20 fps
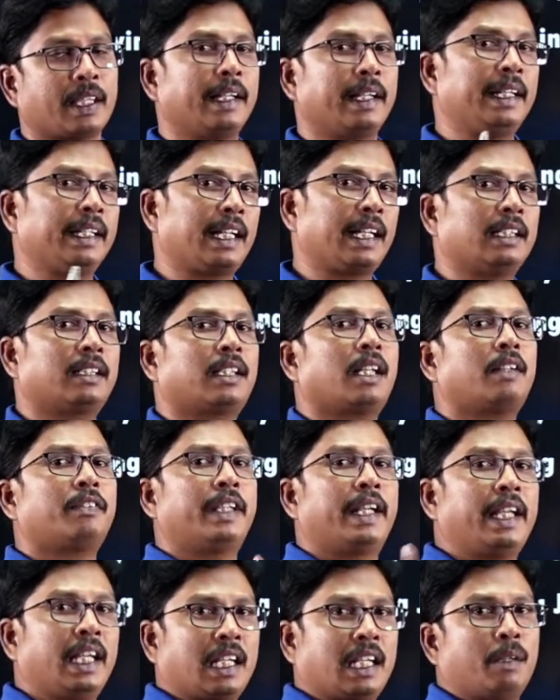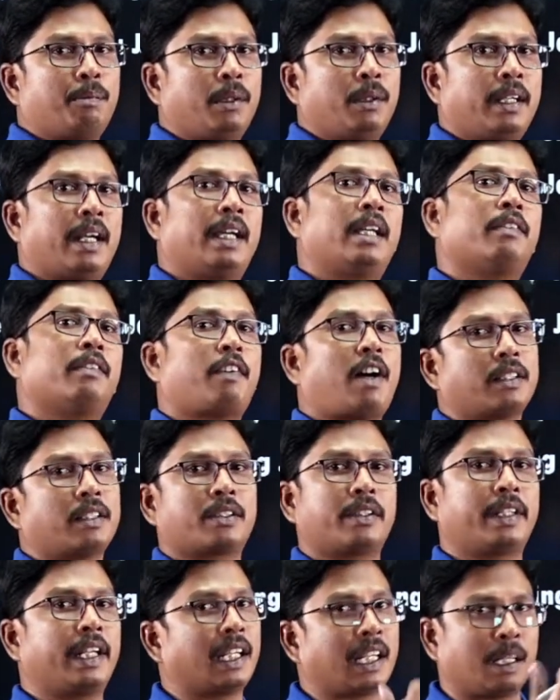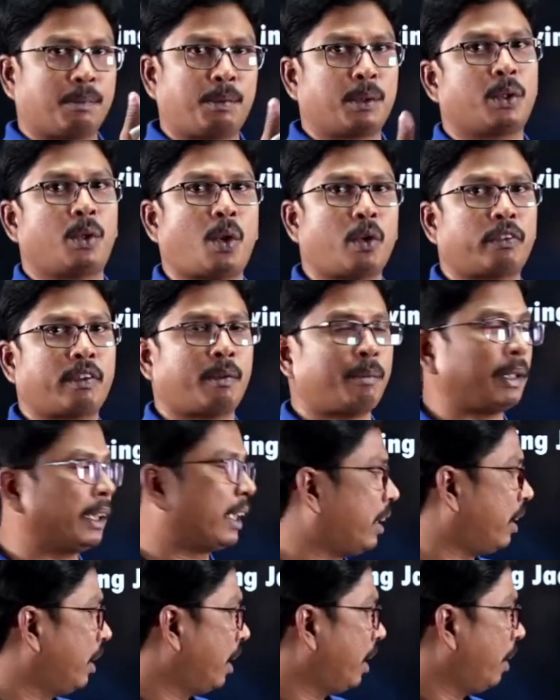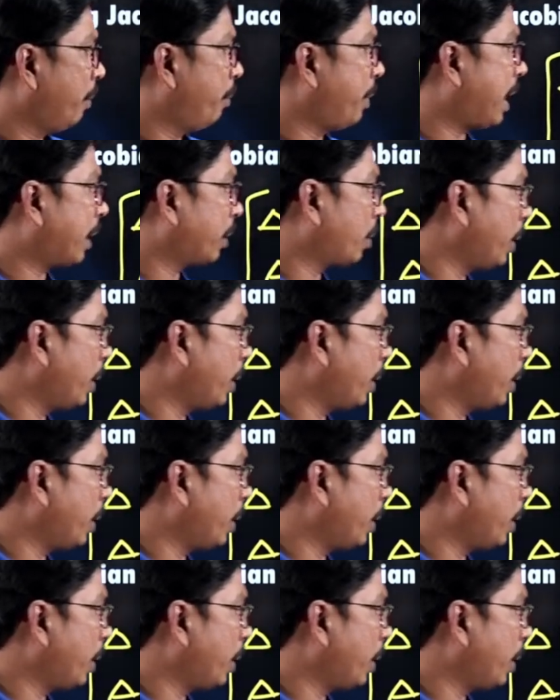In case of decoupled and fast decoupled load flow method, we are